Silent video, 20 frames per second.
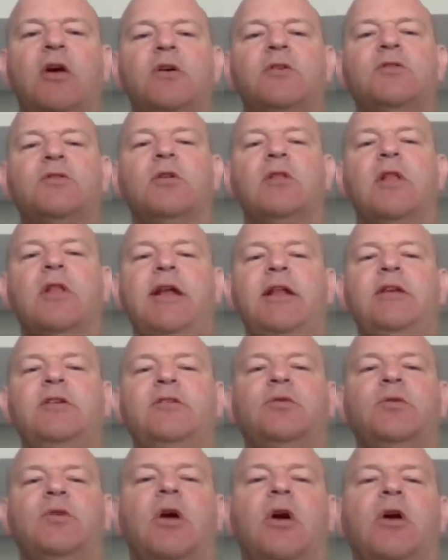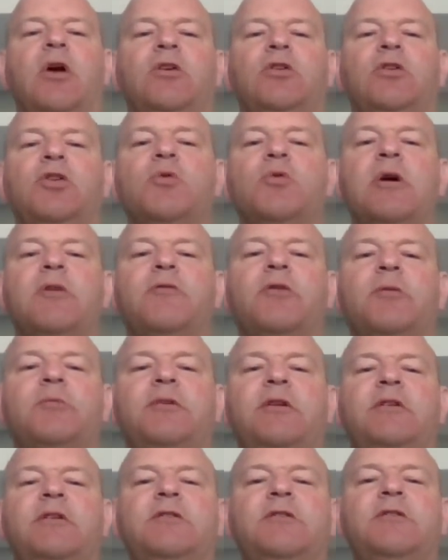So ladies, you went
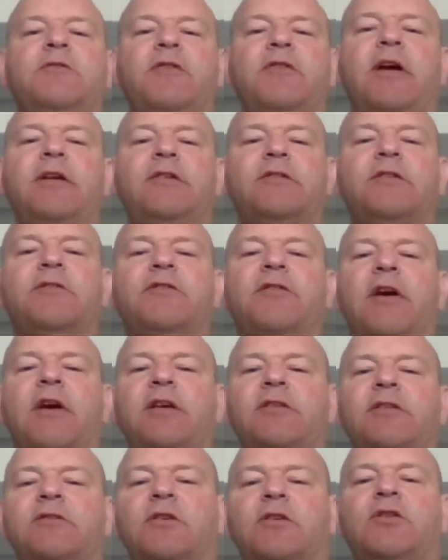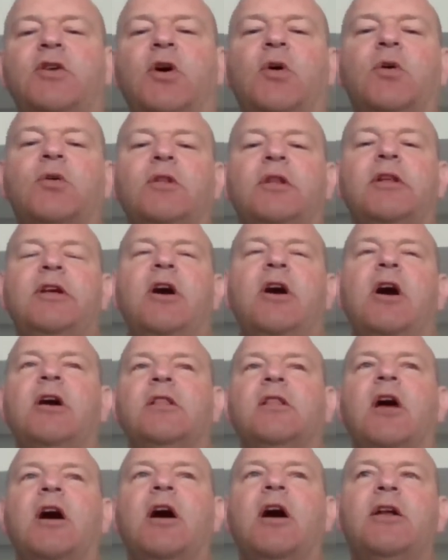from teaching face-to-face to totally
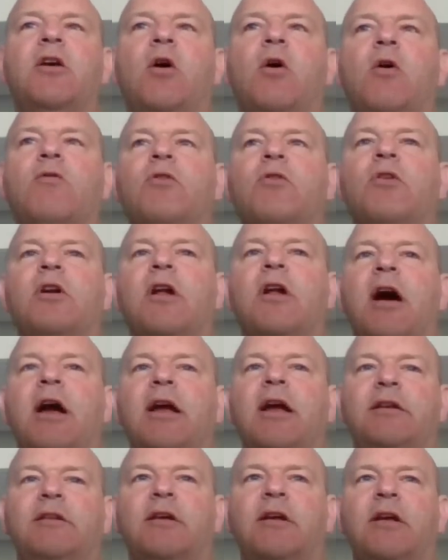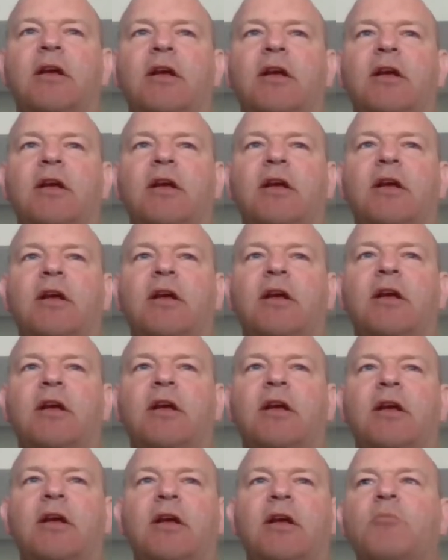online overnight.
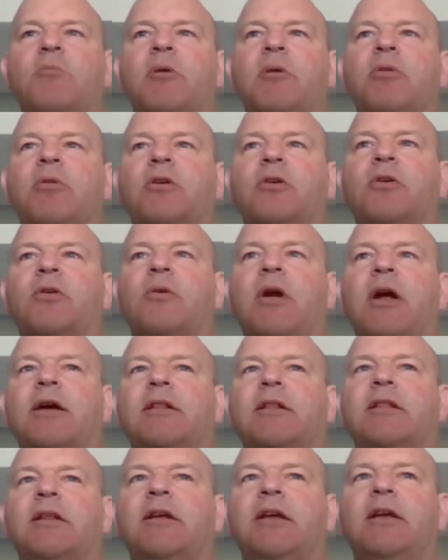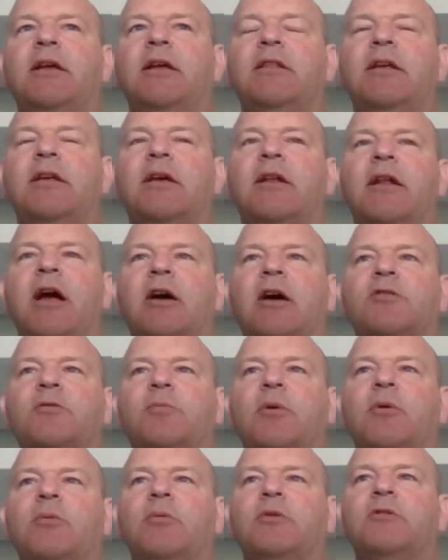If I remember correctly, the
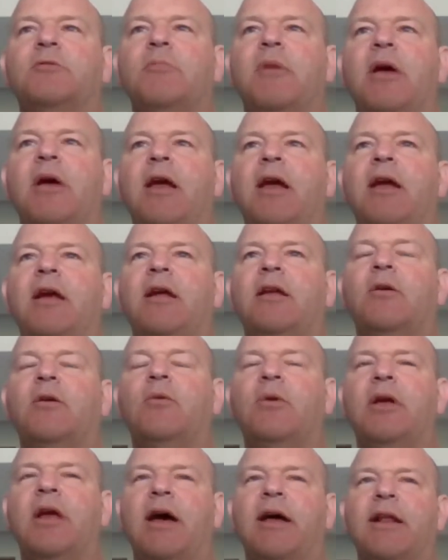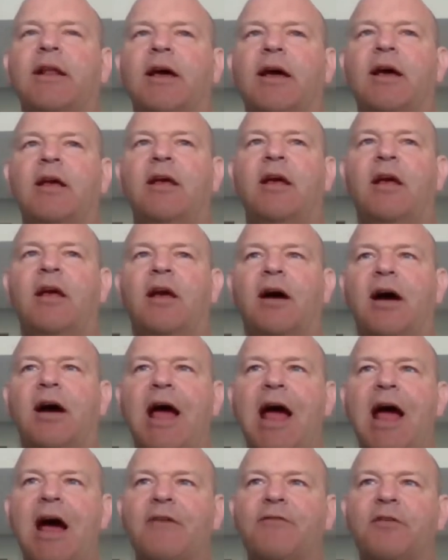announcement was made that we had a
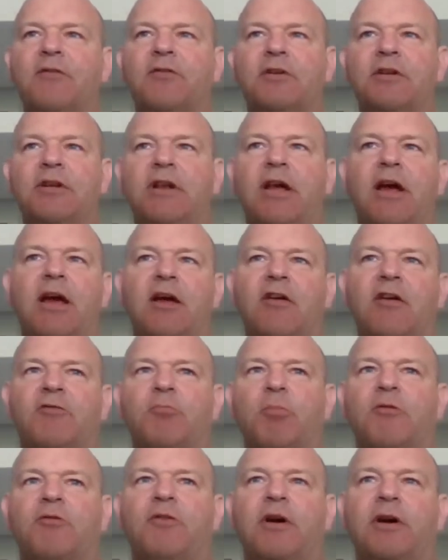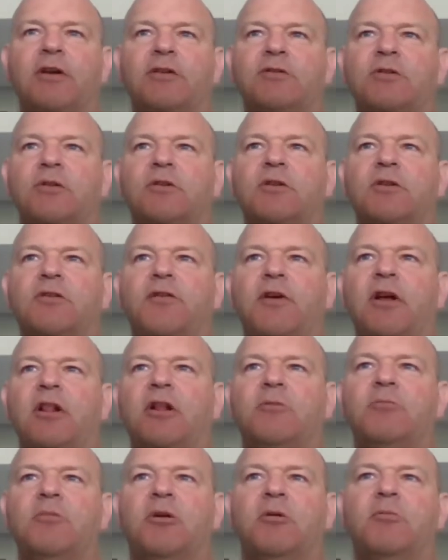half of a day of professional
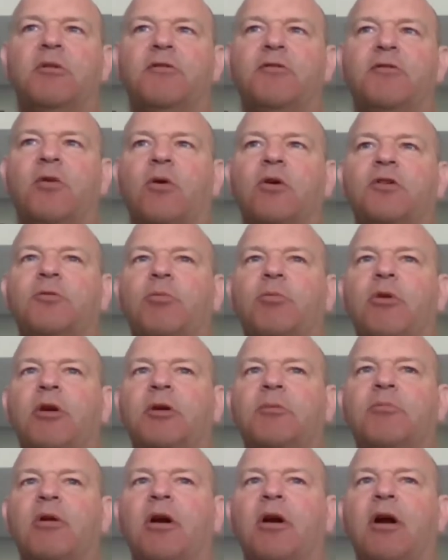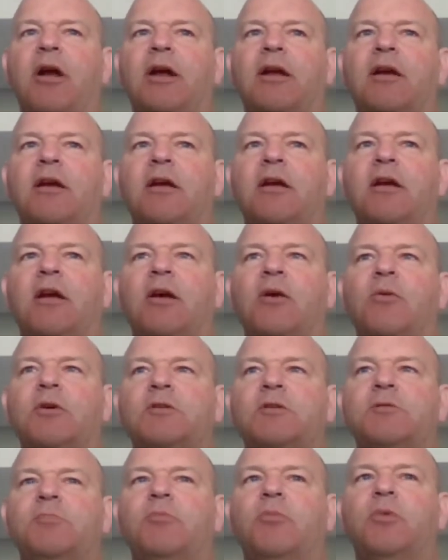development before spring break,
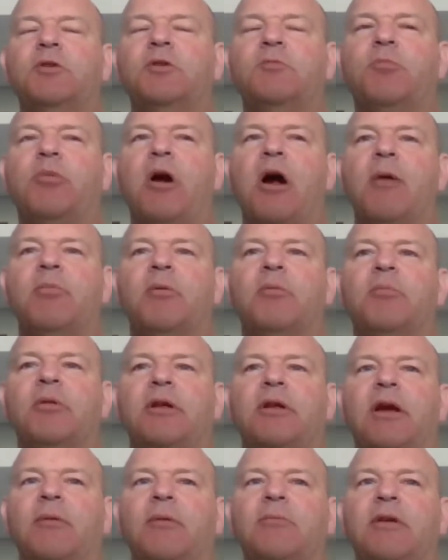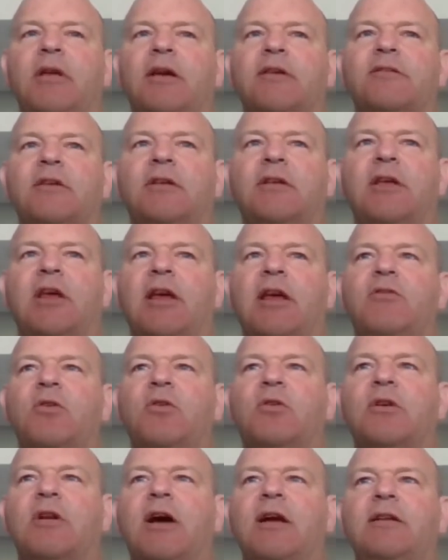which probably, I'm guessing, gave
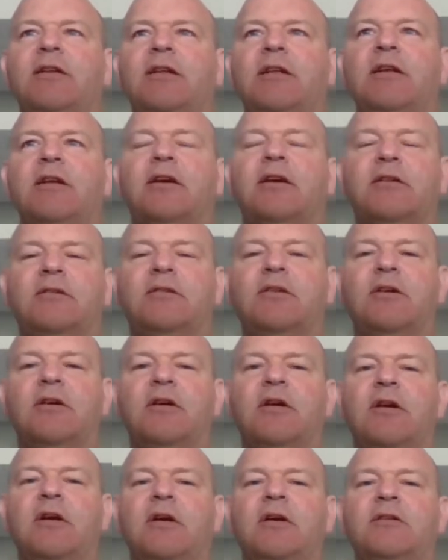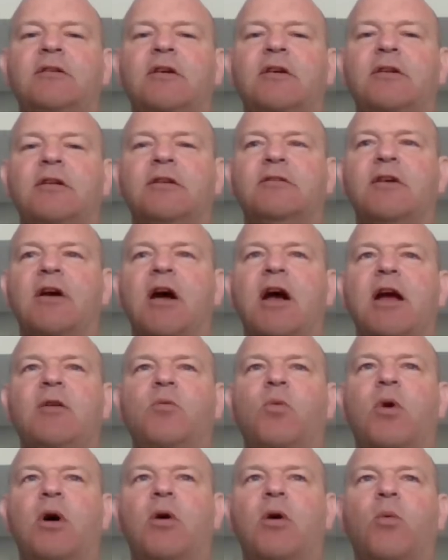you an idea to
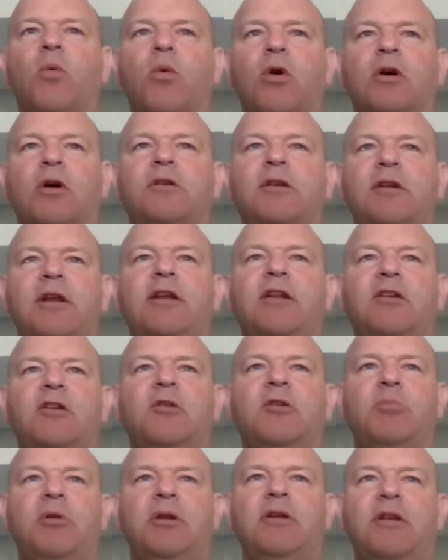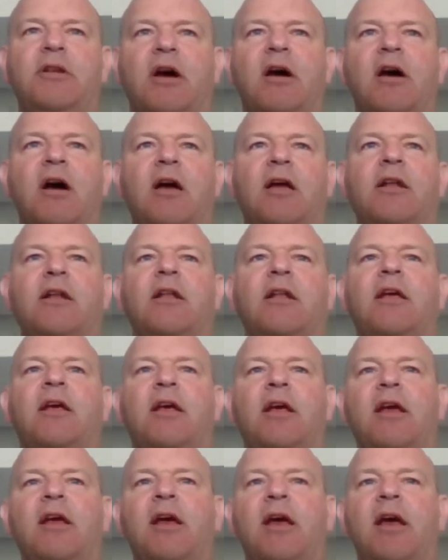design what work needed to be done.
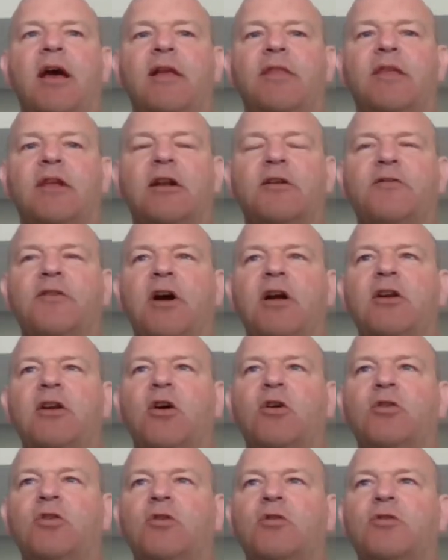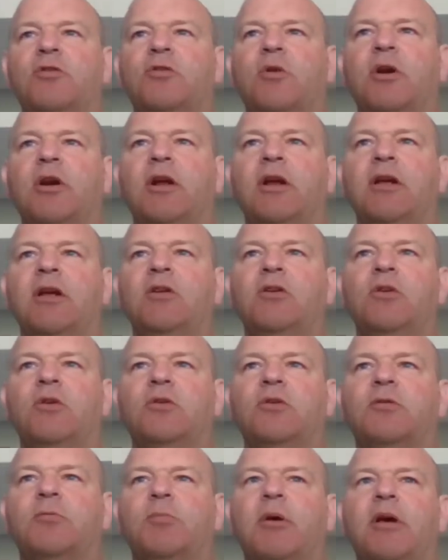And then if I know you three,
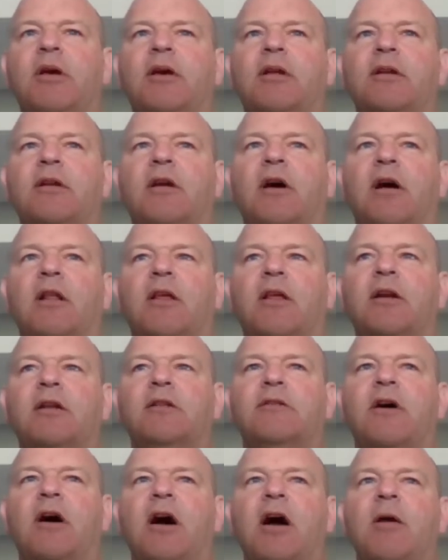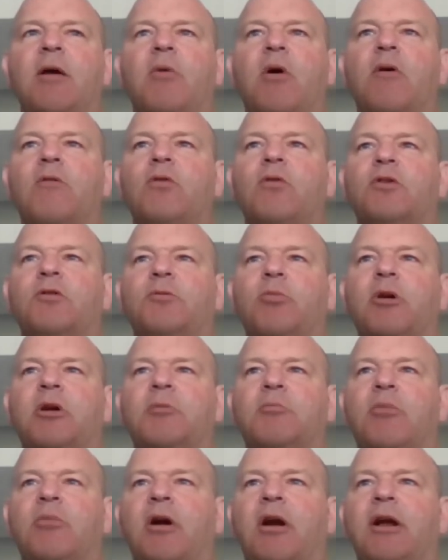you spent a lot of time over
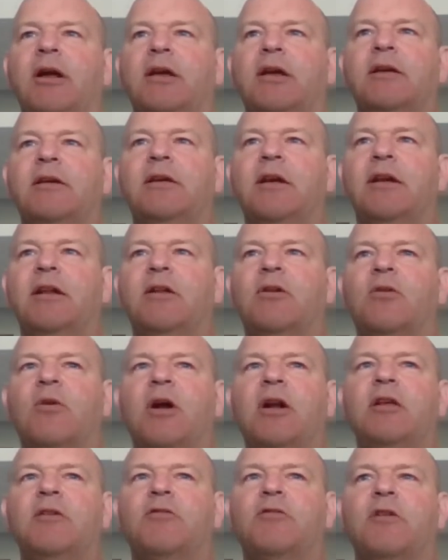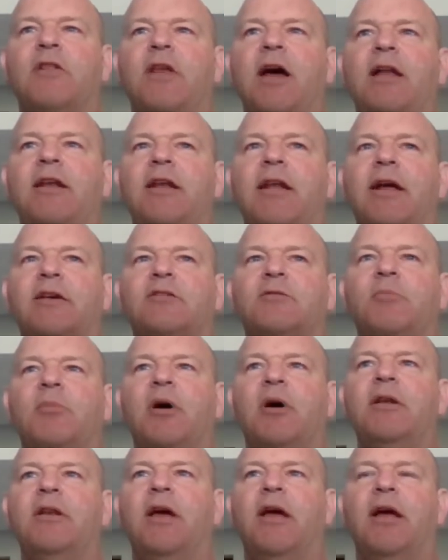spring break getting ready for that next
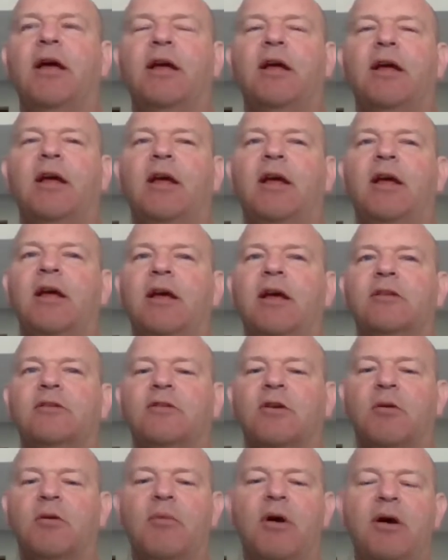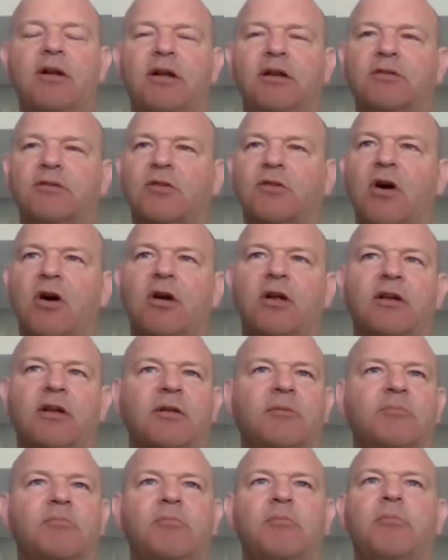Monday. And so Monday
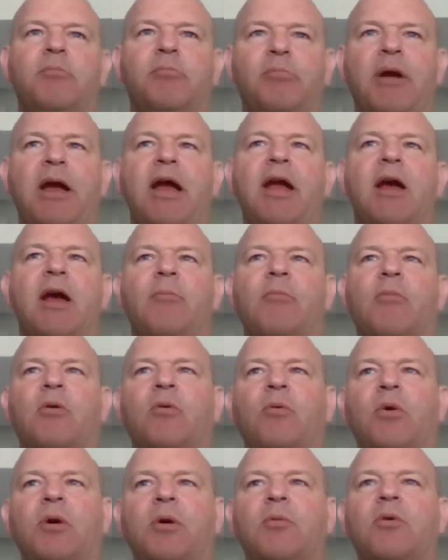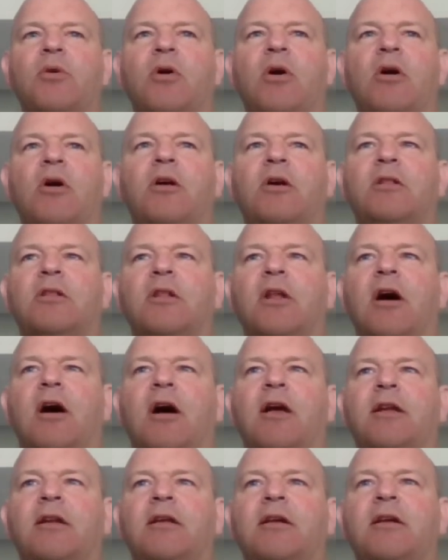started and bam, we were all
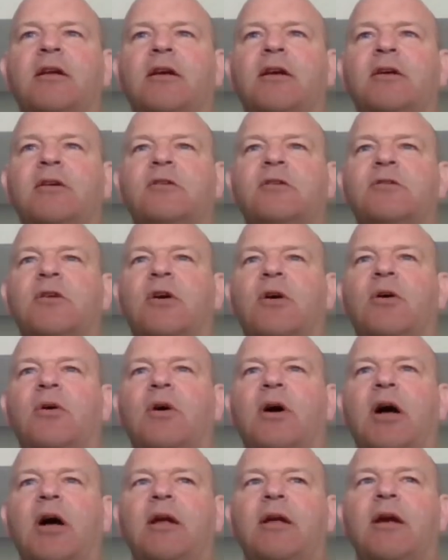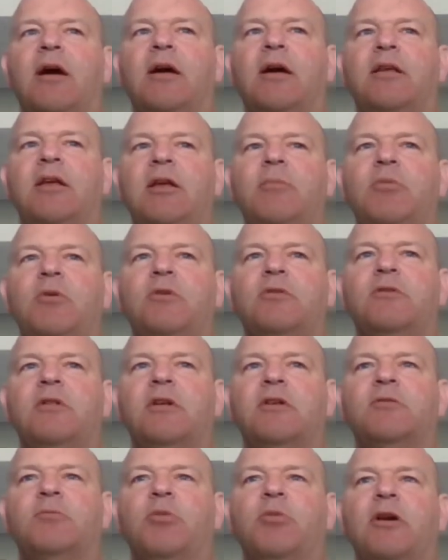online. So I keep
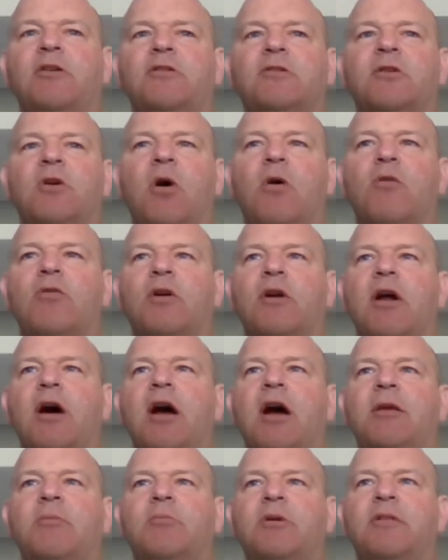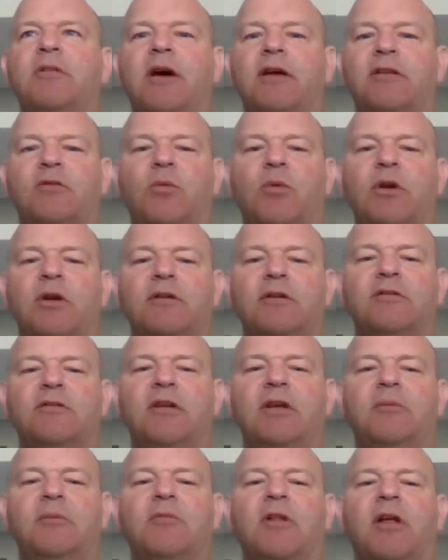using the expression overnight, but that's what it
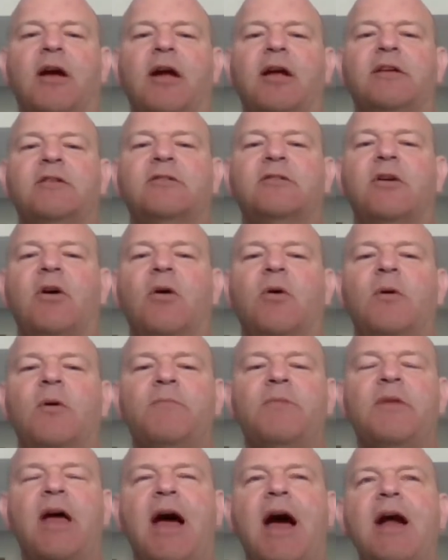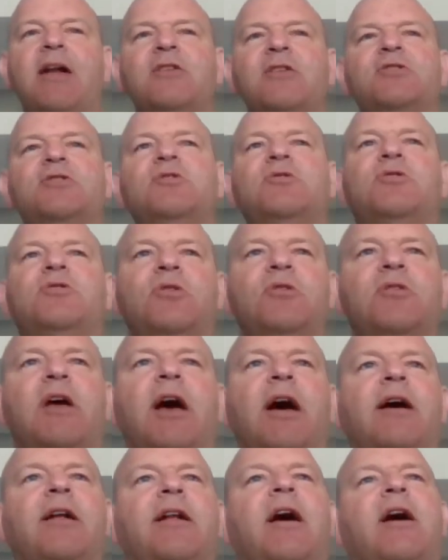seemed like. So how did you do
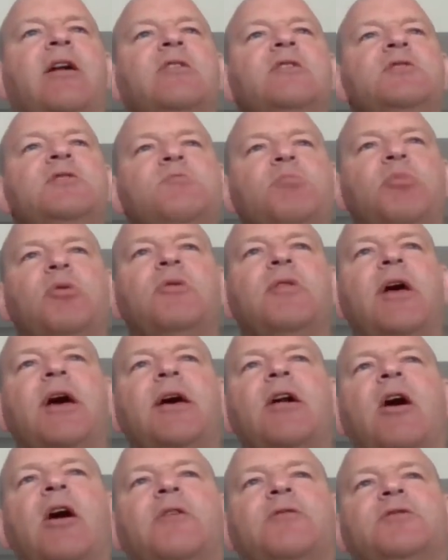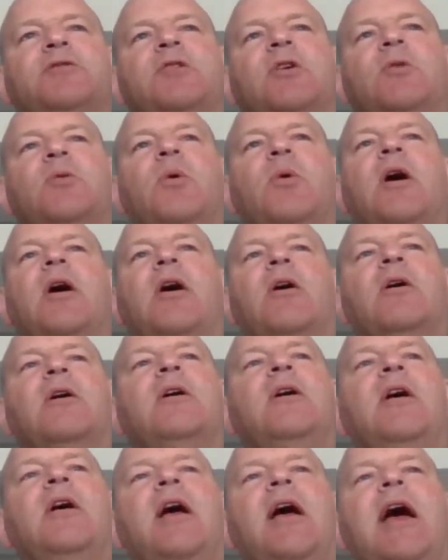that? How did you pull that off so
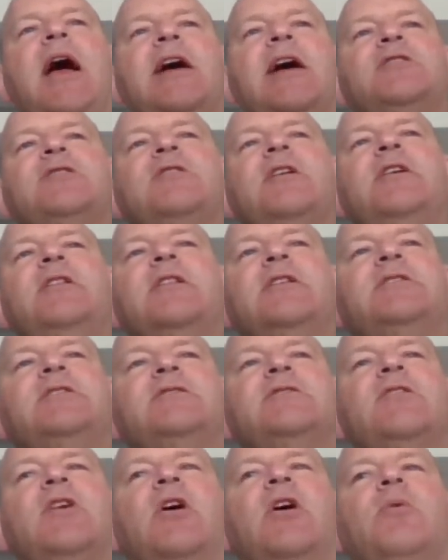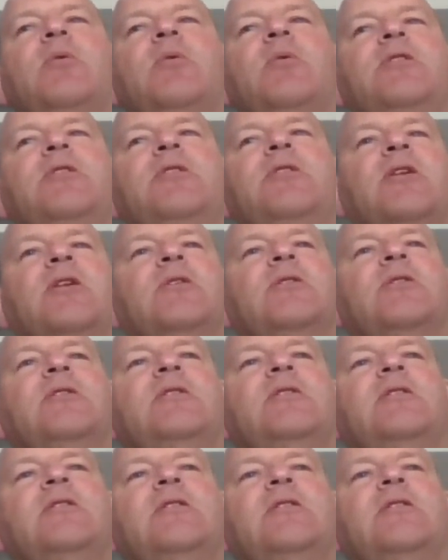well? Ashley, let's start with you.